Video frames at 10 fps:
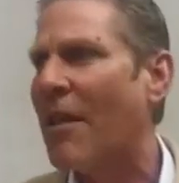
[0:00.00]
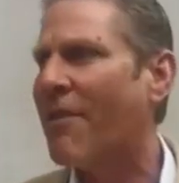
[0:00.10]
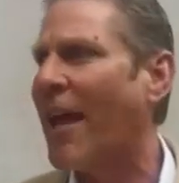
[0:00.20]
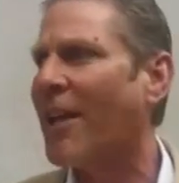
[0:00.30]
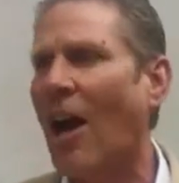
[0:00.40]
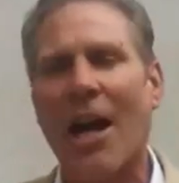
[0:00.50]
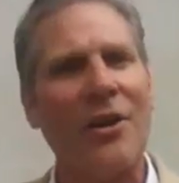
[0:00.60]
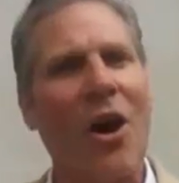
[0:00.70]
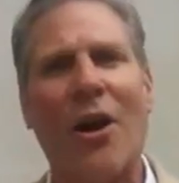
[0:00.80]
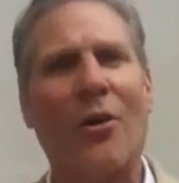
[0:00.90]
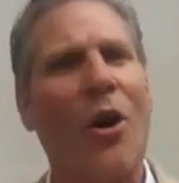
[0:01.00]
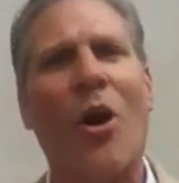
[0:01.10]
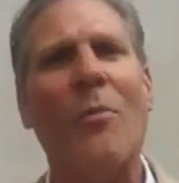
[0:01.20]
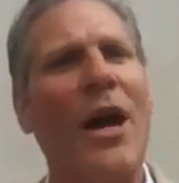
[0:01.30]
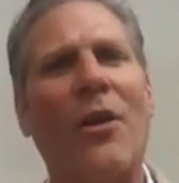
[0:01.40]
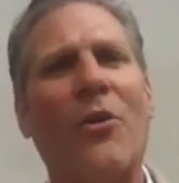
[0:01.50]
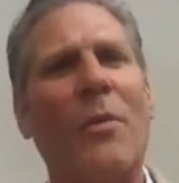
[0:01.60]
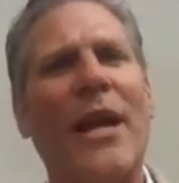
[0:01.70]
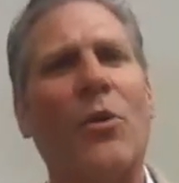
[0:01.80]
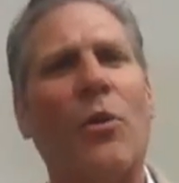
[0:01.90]
Thank God to honor all other
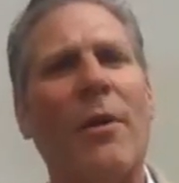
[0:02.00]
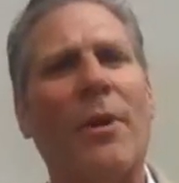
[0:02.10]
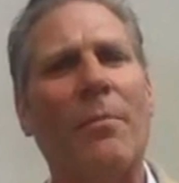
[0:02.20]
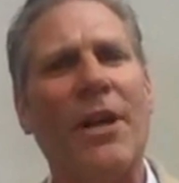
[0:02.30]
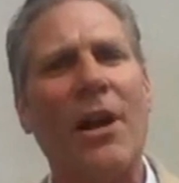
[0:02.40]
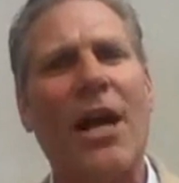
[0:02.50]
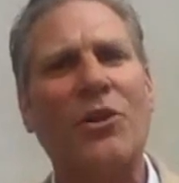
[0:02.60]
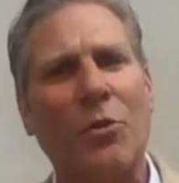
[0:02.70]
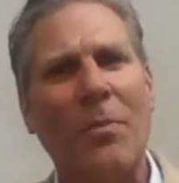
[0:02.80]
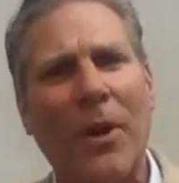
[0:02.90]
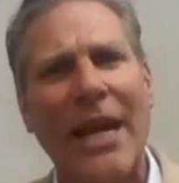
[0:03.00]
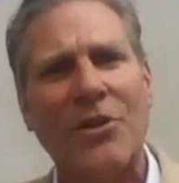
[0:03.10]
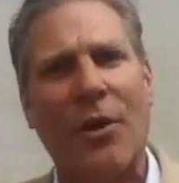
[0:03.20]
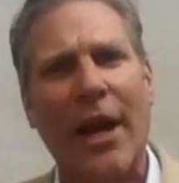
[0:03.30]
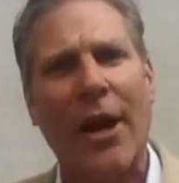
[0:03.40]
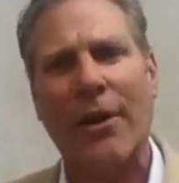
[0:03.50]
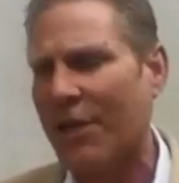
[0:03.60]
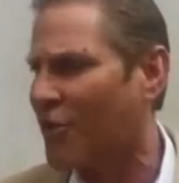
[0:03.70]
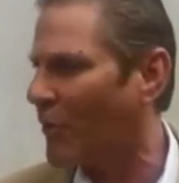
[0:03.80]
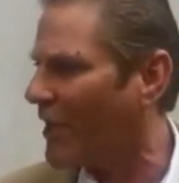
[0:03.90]
men and women, but not to replace our
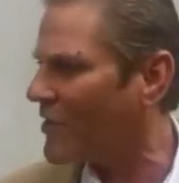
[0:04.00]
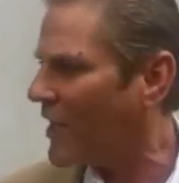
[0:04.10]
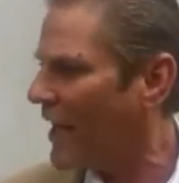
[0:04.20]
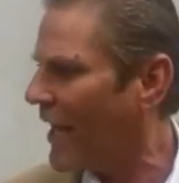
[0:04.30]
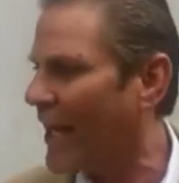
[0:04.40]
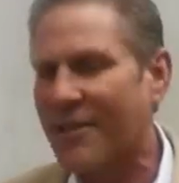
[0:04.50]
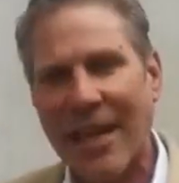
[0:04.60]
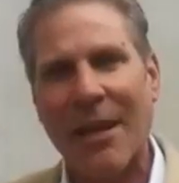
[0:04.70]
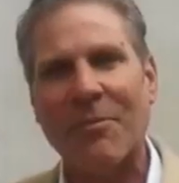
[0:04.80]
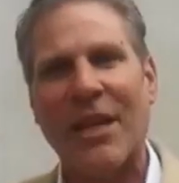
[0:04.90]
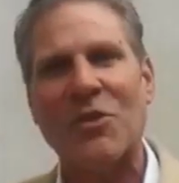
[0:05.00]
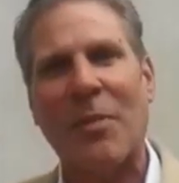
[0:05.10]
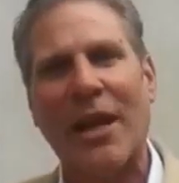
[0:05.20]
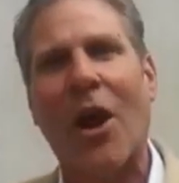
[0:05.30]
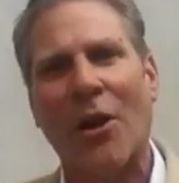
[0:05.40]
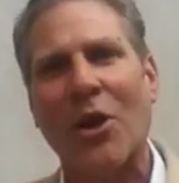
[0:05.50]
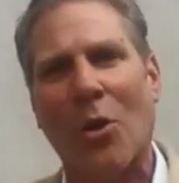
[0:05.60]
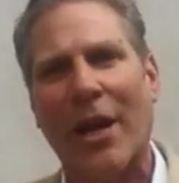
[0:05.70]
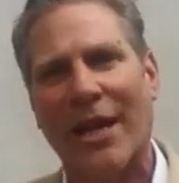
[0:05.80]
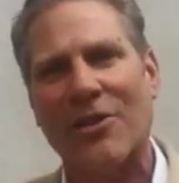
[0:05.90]
heritage. So this attempt has been
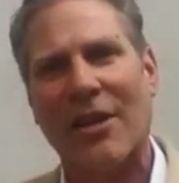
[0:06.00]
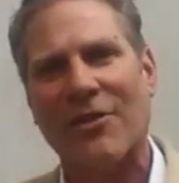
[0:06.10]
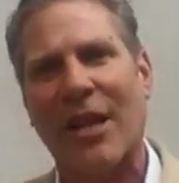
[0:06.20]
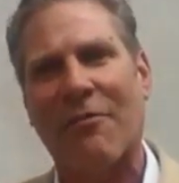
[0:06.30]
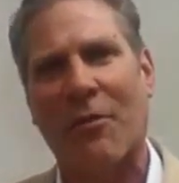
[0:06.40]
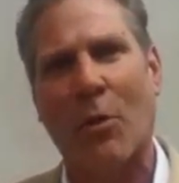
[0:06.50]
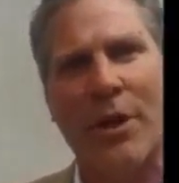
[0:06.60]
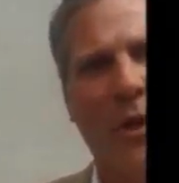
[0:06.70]
ongoing, as I said, 4